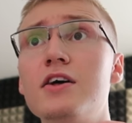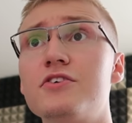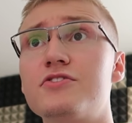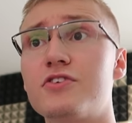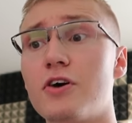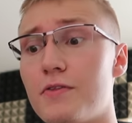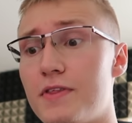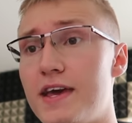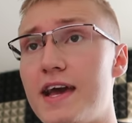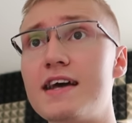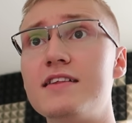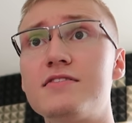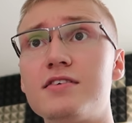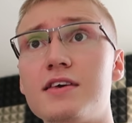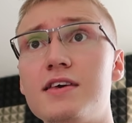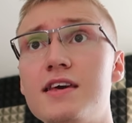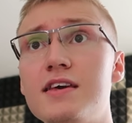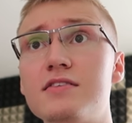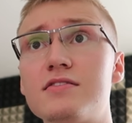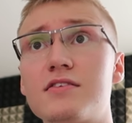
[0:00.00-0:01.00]
So the
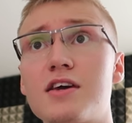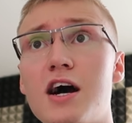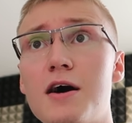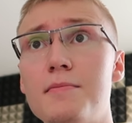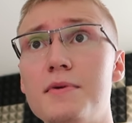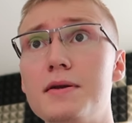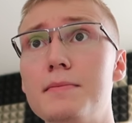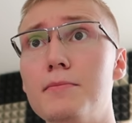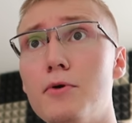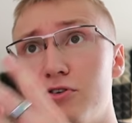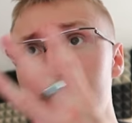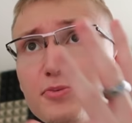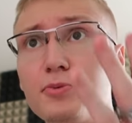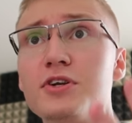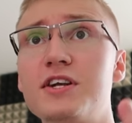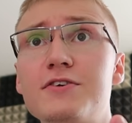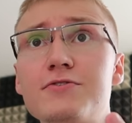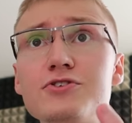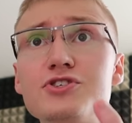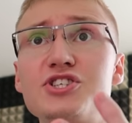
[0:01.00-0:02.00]
enter keys come in
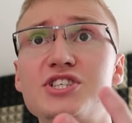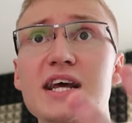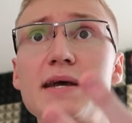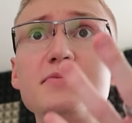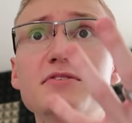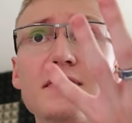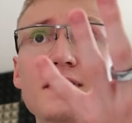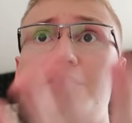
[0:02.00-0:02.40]
multiple different shapes